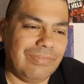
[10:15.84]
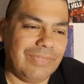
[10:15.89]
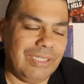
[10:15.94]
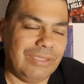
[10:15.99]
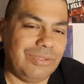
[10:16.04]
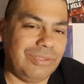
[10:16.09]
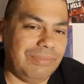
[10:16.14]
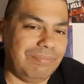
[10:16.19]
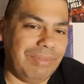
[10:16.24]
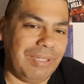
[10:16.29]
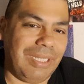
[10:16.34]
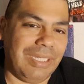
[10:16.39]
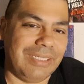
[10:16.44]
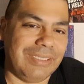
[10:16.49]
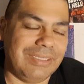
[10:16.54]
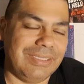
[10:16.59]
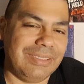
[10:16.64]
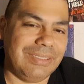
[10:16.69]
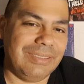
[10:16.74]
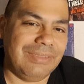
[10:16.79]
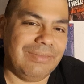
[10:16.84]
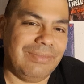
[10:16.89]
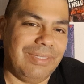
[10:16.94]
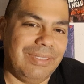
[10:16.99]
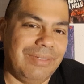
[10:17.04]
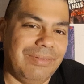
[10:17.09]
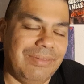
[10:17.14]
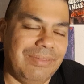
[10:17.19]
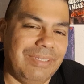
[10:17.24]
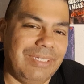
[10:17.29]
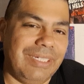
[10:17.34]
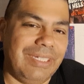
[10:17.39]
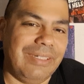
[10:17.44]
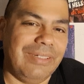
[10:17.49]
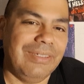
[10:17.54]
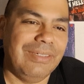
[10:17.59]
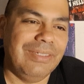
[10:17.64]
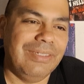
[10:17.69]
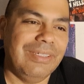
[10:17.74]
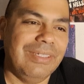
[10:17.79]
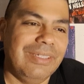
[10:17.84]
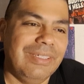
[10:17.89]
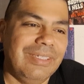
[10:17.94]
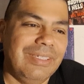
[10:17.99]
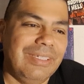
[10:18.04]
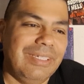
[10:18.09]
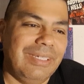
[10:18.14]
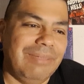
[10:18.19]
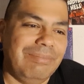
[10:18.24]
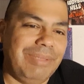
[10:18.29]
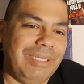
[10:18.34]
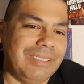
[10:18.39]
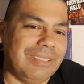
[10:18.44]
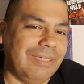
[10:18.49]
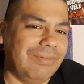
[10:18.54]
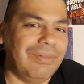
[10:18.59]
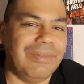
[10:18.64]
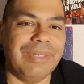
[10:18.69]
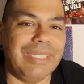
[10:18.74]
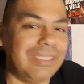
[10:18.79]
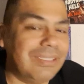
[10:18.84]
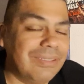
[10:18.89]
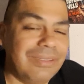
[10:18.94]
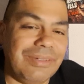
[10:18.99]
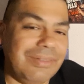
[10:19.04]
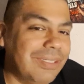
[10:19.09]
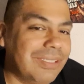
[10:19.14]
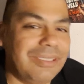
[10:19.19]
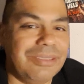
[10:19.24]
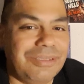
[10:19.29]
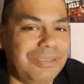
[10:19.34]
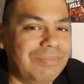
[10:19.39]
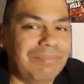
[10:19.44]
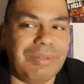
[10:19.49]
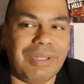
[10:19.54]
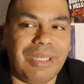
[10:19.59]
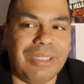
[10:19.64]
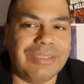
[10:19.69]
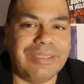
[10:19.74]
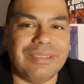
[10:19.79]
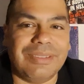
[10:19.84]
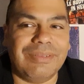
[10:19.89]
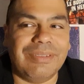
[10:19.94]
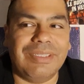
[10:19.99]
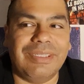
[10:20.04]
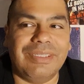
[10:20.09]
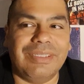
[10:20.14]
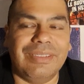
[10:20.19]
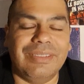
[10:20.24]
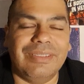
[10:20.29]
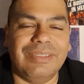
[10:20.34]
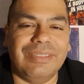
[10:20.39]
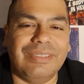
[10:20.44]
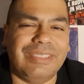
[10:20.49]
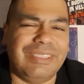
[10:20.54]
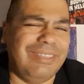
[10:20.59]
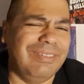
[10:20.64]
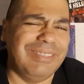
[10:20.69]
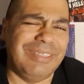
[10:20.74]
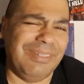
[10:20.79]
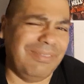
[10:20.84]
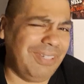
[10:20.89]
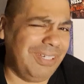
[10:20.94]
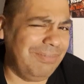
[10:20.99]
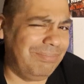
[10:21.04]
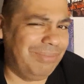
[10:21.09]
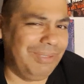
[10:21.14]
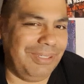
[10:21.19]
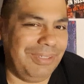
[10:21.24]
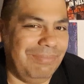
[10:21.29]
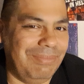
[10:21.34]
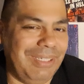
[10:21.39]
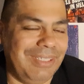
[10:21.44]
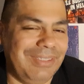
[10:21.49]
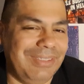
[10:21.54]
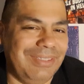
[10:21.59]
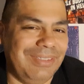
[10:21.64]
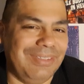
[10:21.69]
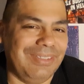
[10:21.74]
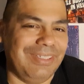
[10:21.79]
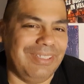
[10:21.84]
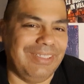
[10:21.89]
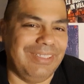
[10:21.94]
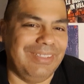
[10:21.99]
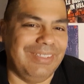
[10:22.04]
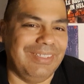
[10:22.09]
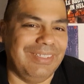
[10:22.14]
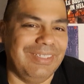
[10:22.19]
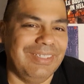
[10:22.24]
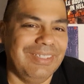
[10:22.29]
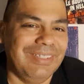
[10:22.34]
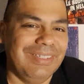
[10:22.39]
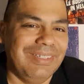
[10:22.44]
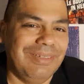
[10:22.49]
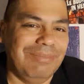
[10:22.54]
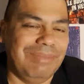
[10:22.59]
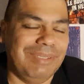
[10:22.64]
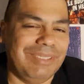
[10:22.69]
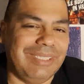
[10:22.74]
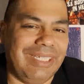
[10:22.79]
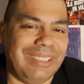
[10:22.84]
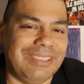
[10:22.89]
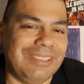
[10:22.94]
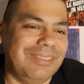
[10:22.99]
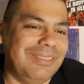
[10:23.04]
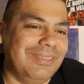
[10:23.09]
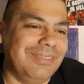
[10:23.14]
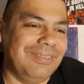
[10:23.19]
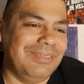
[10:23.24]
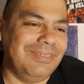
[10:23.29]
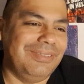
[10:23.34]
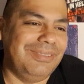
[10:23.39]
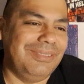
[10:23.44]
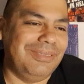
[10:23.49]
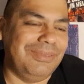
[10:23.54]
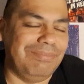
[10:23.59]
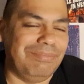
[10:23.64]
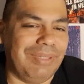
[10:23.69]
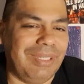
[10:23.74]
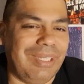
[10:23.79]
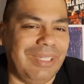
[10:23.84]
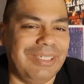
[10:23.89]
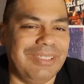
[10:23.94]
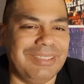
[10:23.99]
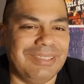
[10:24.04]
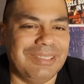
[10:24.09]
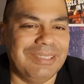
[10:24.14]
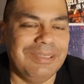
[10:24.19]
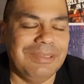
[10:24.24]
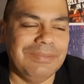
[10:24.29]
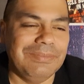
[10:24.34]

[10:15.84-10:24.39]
a, jukebox while they were there, and Pete's like, "We'll get go get the jukebox," and because he was gonna write a book about the like the possessed jukebox,